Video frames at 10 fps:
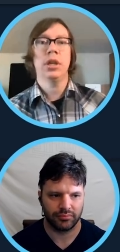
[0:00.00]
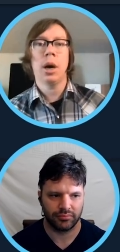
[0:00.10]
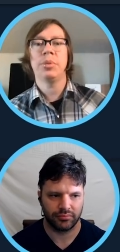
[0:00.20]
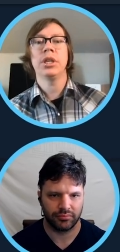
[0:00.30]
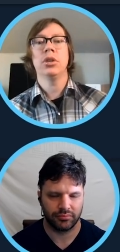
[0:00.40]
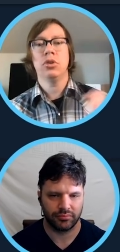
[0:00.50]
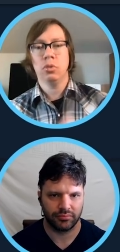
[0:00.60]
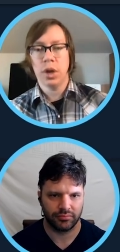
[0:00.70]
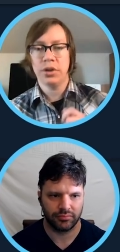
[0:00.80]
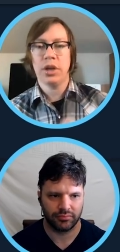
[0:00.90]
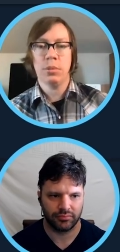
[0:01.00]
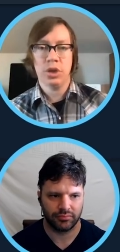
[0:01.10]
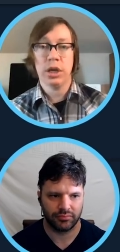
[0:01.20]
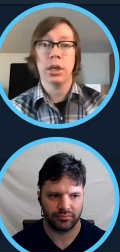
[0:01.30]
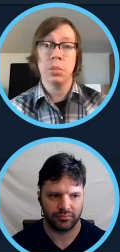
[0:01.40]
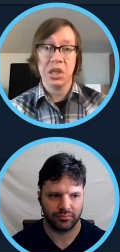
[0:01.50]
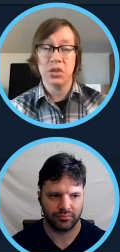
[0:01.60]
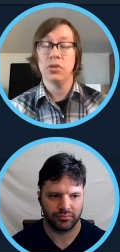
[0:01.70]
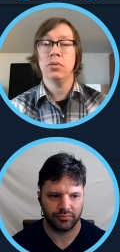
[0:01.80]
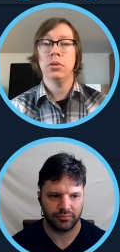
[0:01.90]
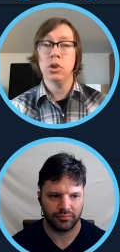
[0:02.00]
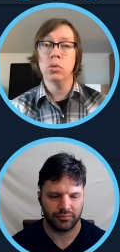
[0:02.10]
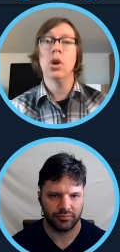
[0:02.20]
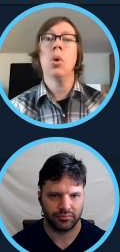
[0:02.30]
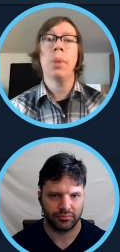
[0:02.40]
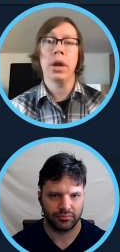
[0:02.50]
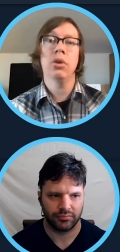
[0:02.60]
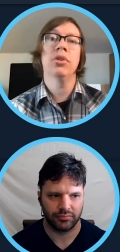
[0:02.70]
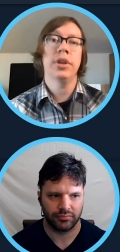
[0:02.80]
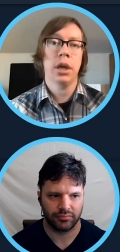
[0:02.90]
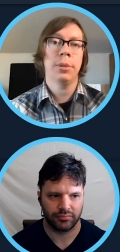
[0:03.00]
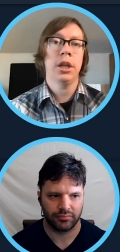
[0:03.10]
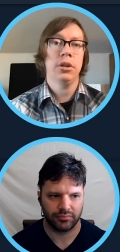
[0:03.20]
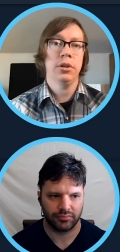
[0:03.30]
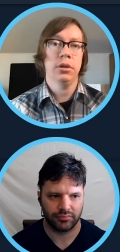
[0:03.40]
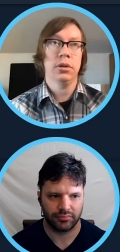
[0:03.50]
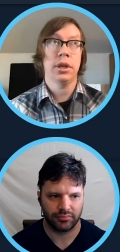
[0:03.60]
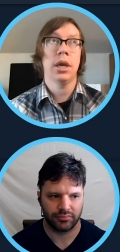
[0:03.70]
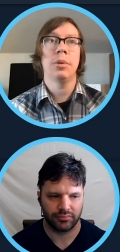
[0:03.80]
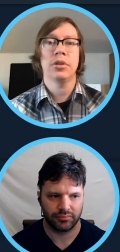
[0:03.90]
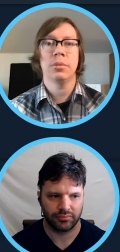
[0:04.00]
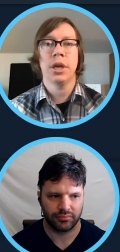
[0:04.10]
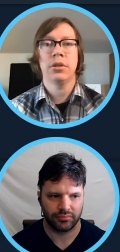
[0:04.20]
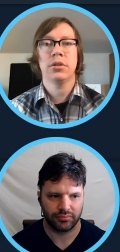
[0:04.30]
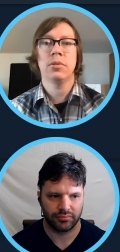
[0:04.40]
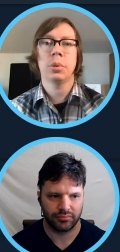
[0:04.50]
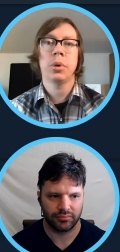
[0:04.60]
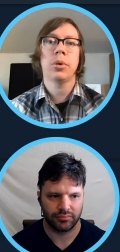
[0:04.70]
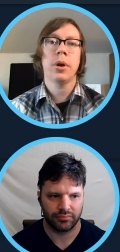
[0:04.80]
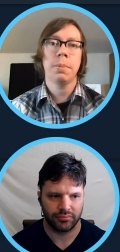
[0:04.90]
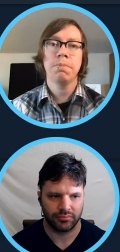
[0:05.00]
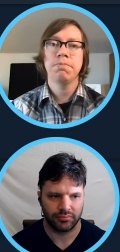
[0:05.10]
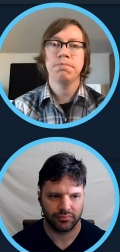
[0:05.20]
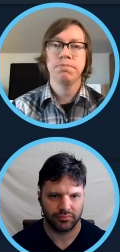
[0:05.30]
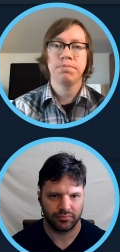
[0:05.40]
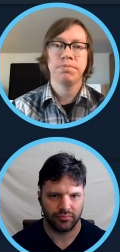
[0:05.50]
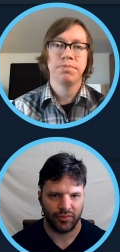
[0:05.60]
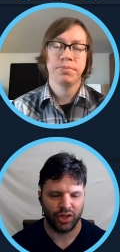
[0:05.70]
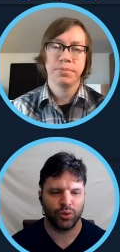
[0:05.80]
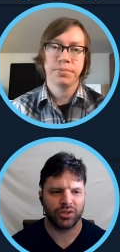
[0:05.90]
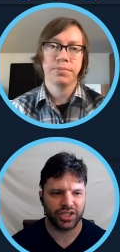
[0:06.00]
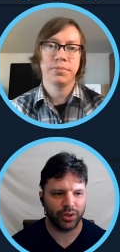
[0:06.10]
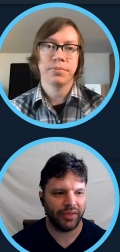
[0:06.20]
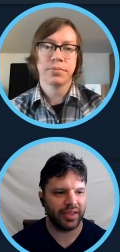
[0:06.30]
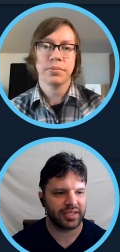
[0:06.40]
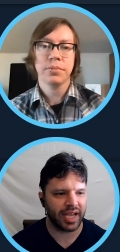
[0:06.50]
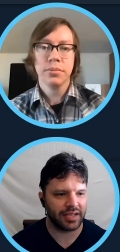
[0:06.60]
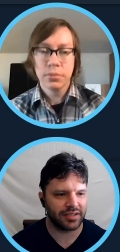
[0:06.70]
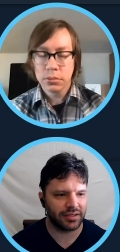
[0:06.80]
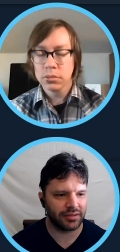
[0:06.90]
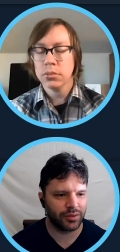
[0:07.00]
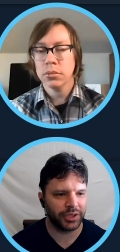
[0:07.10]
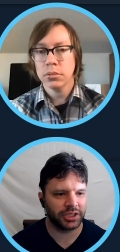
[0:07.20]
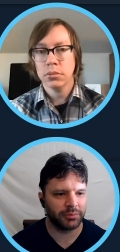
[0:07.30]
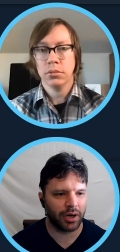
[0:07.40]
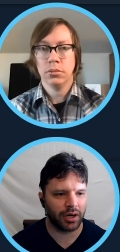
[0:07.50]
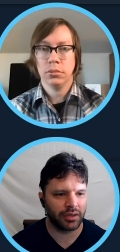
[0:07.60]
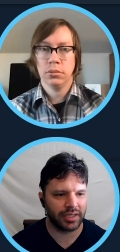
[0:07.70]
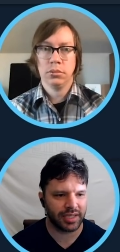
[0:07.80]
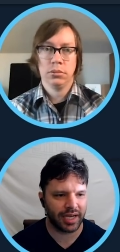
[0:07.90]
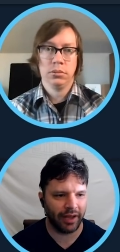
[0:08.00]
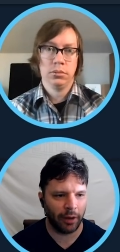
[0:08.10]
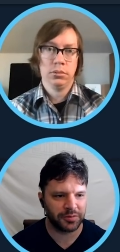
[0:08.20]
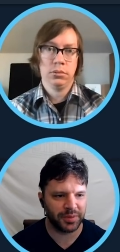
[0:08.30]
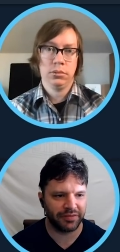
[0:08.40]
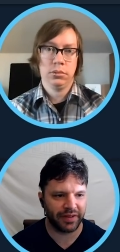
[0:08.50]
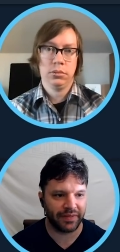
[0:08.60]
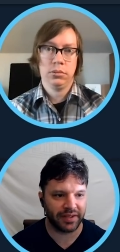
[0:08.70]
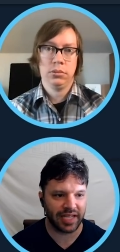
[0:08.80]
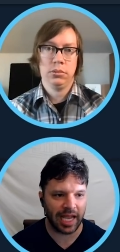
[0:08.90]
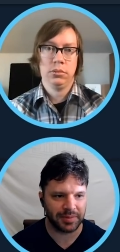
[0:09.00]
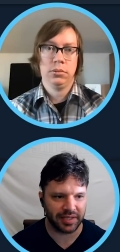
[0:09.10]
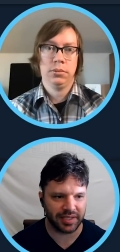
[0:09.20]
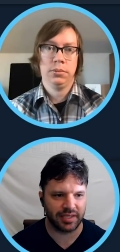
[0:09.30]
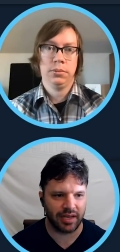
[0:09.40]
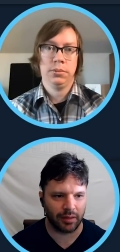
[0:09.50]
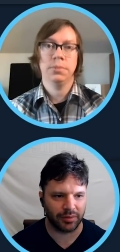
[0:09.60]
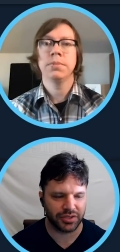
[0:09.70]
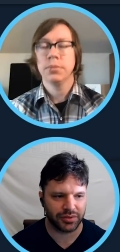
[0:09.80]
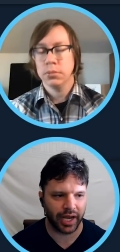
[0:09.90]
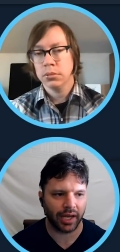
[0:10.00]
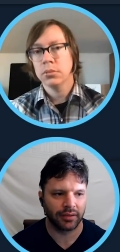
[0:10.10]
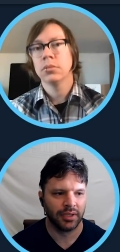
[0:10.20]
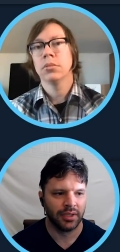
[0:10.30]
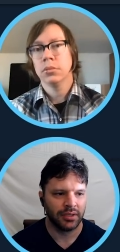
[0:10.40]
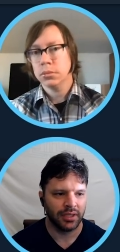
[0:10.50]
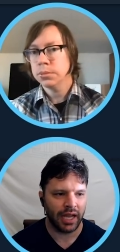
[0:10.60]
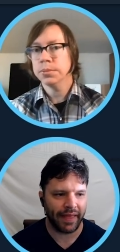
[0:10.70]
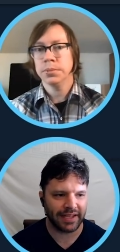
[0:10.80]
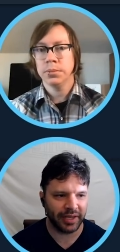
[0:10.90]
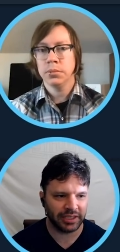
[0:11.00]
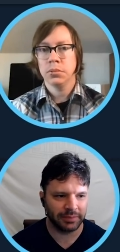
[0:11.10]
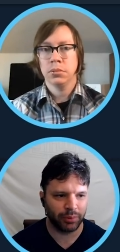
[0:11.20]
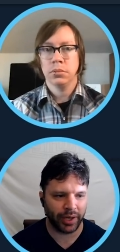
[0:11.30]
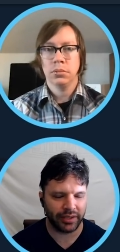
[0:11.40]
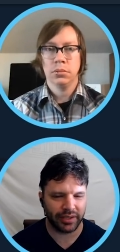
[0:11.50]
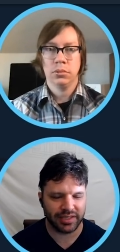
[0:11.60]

Speaker 1: and opting into runtime checking because you know better the, dyma- the dynamic semantics of your program.
Speaker 2: Cool. So in this case, the question mark is kind of helps me define the type. Say this is a null string, and the mm-hmm. exclamation point is